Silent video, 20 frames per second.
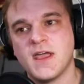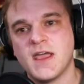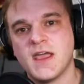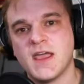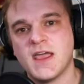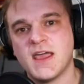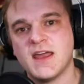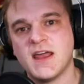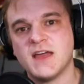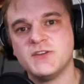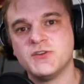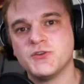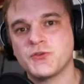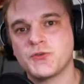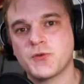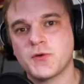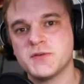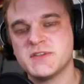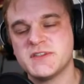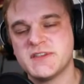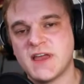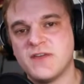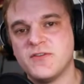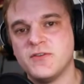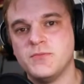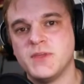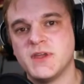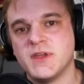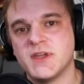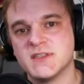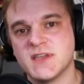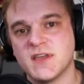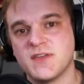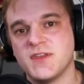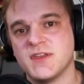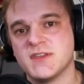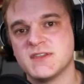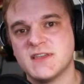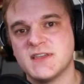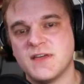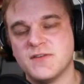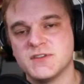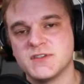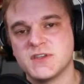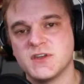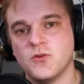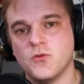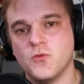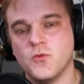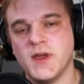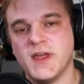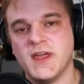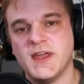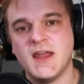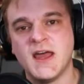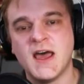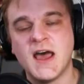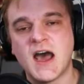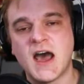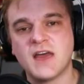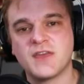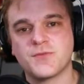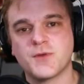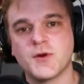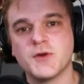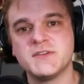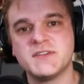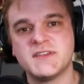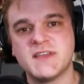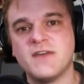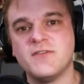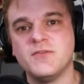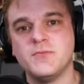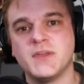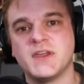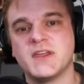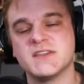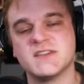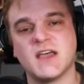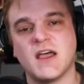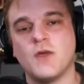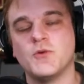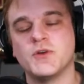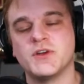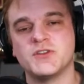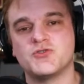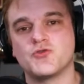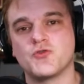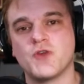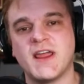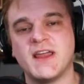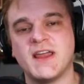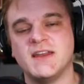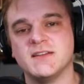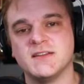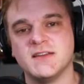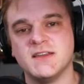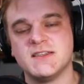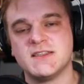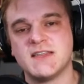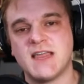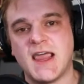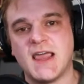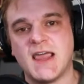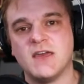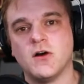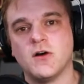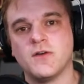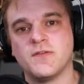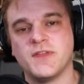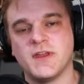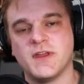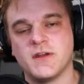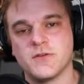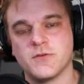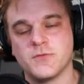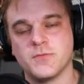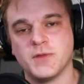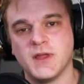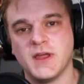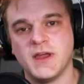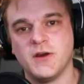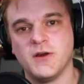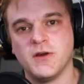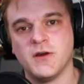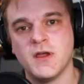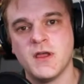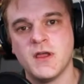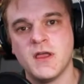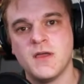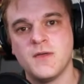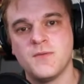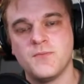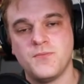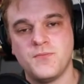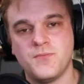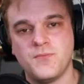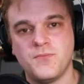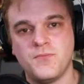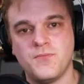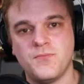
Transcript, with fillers: and I don't throw seven because I think seven's going to win. I throw seven because I want to drain at least eight off that other player. Yeah, yeah, yeah.